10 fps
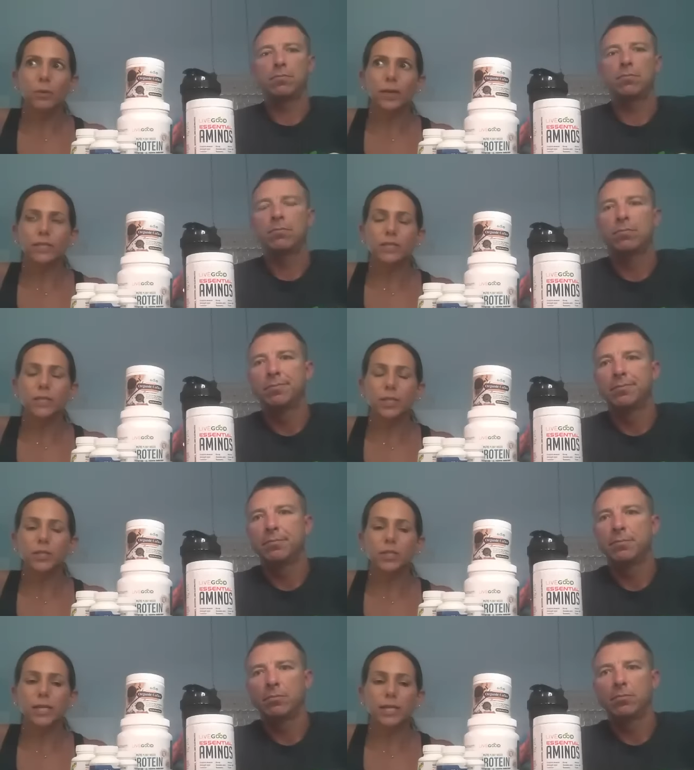Speaker 1: it's such
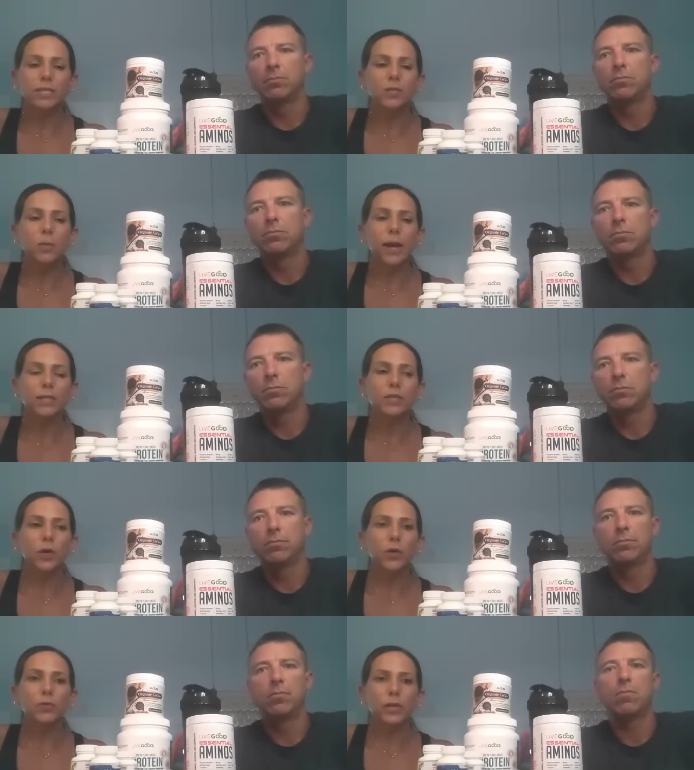an easy way to
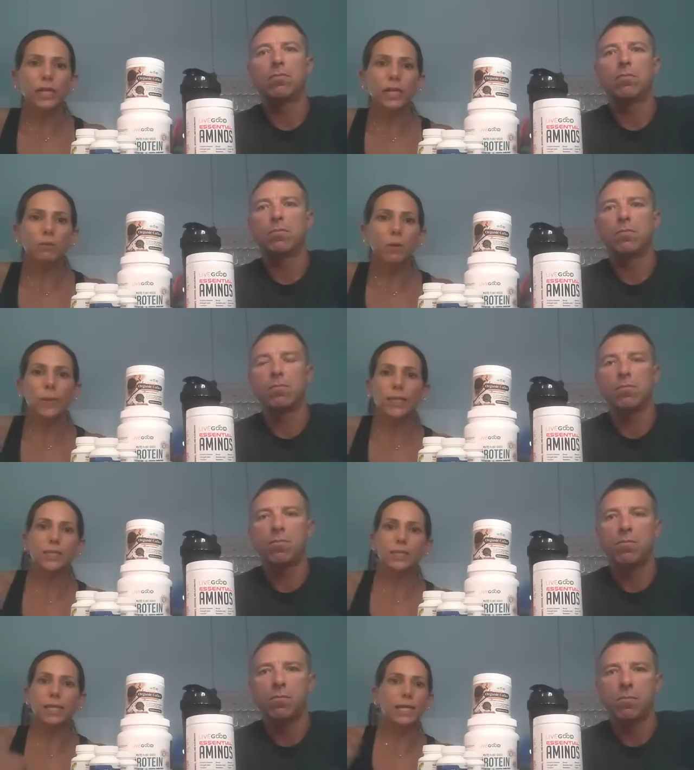overeat when we
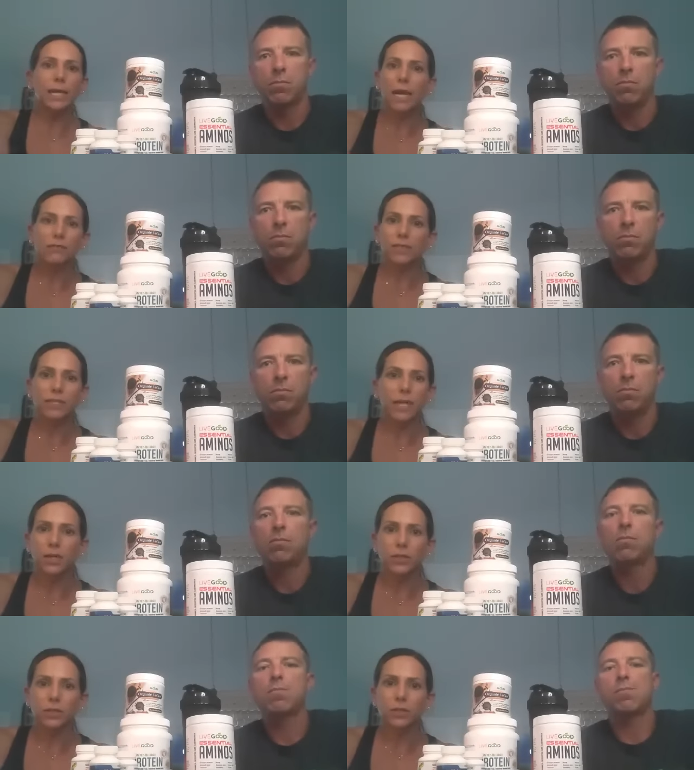just eat out of
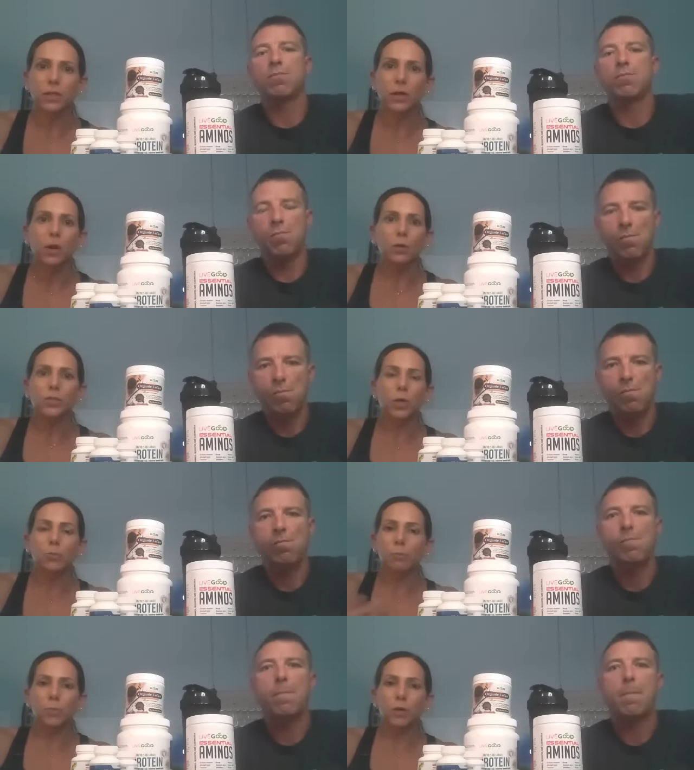containers mm-hmm. or
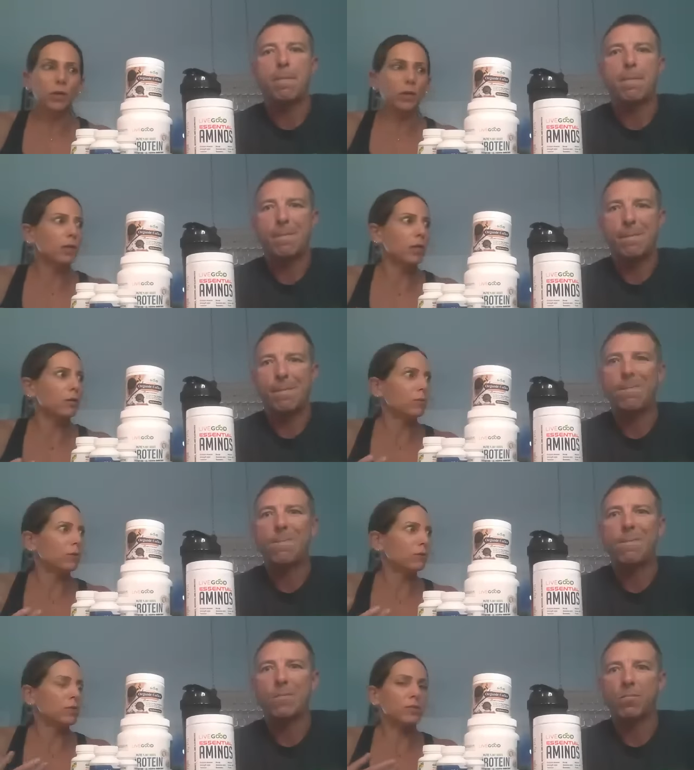don't or you know
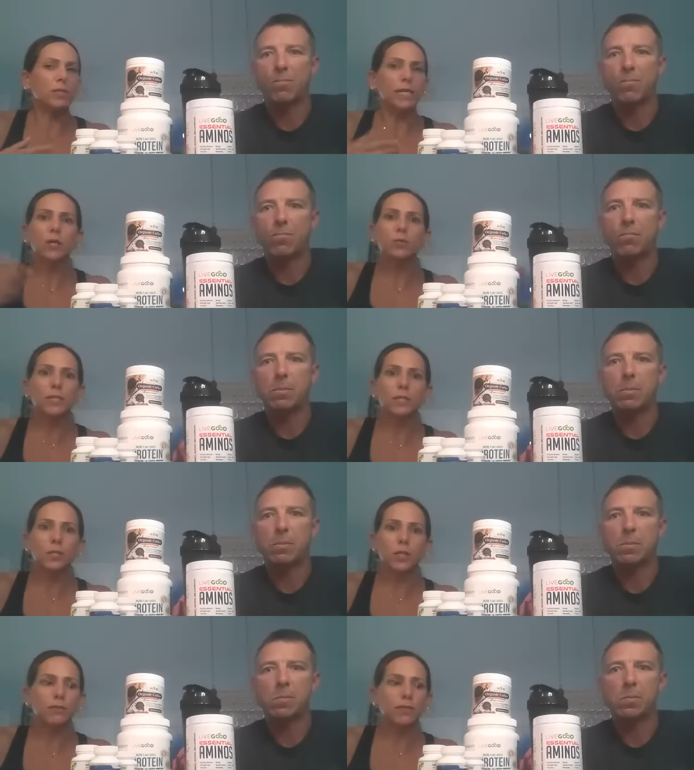just increase the
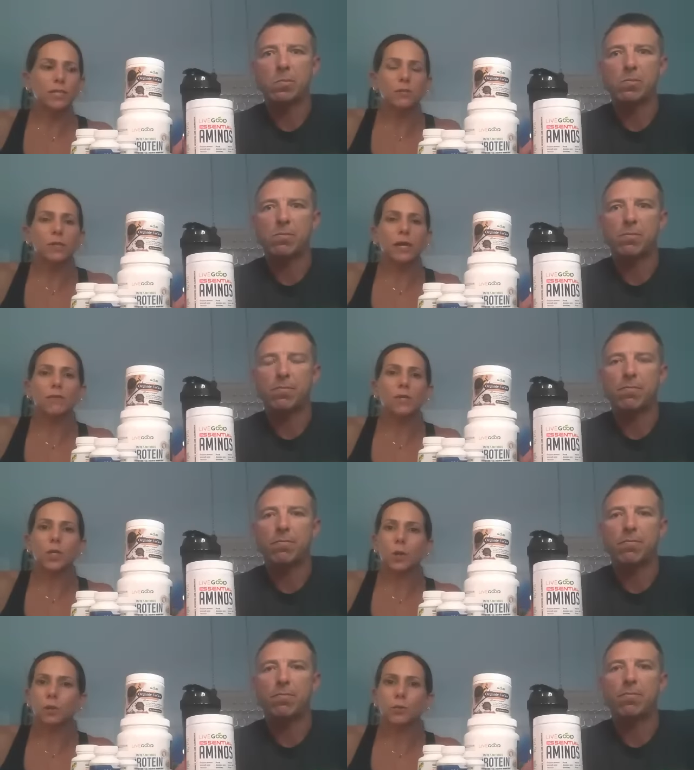serving size without even
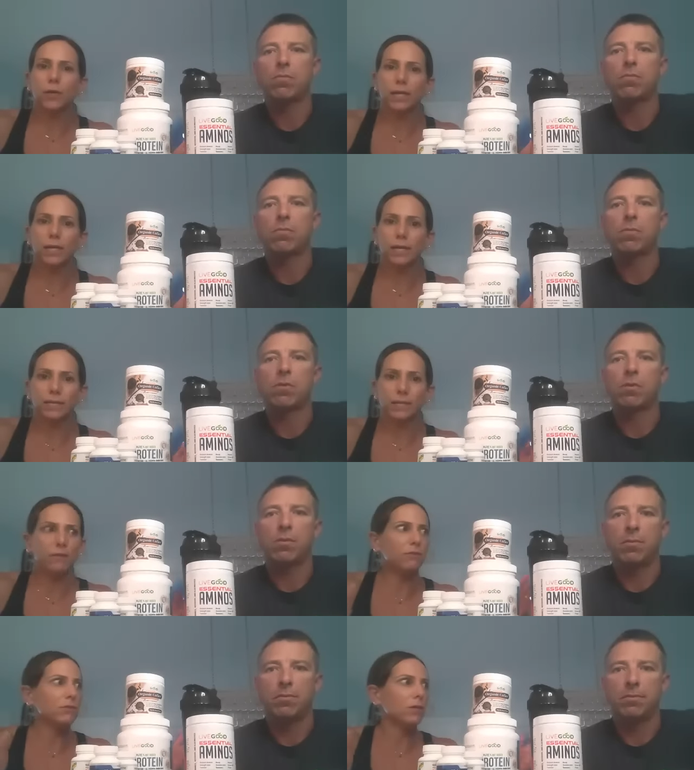knowing what it is
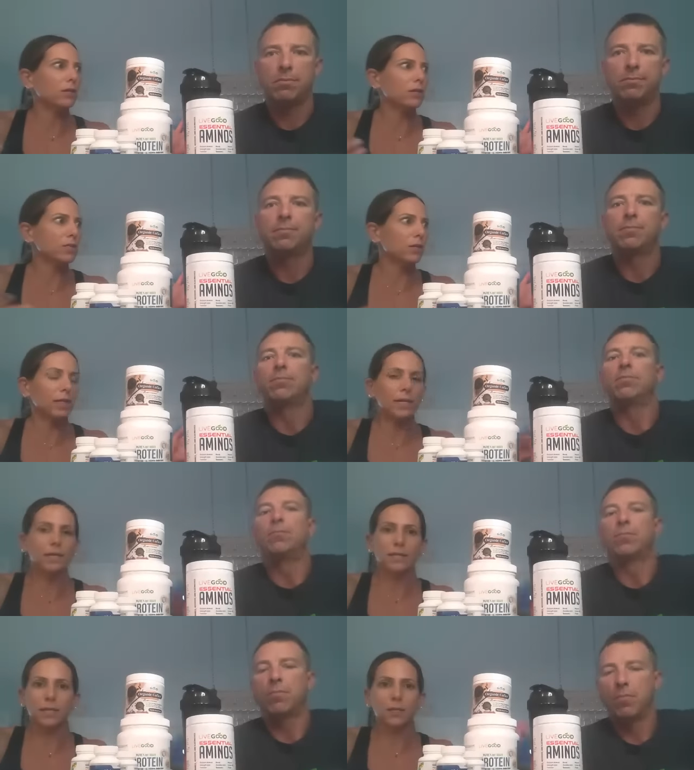i've even taught this to our
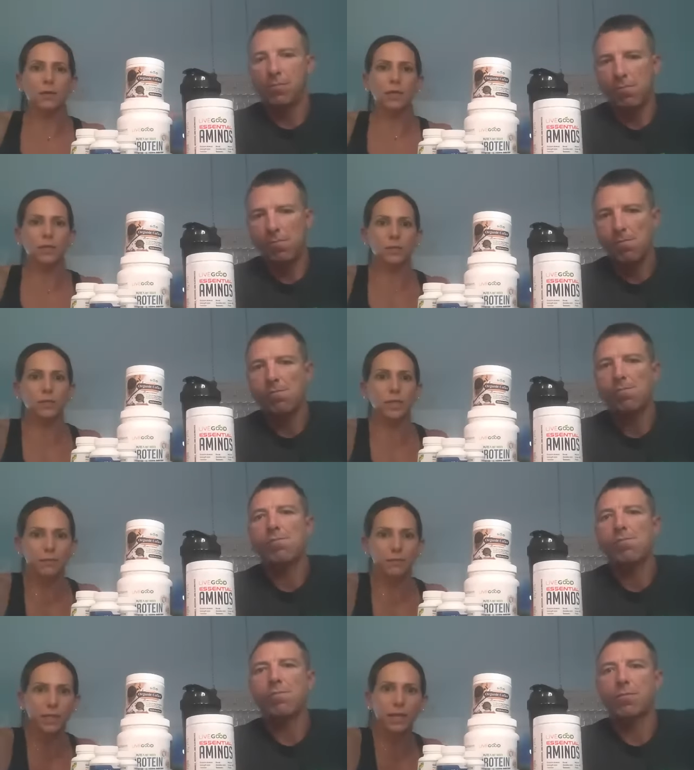kids they know like to read
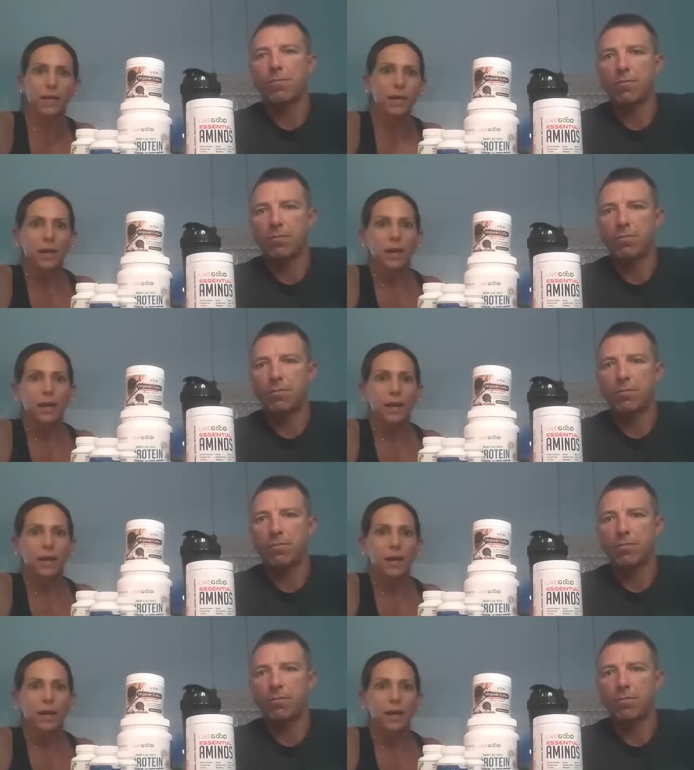everything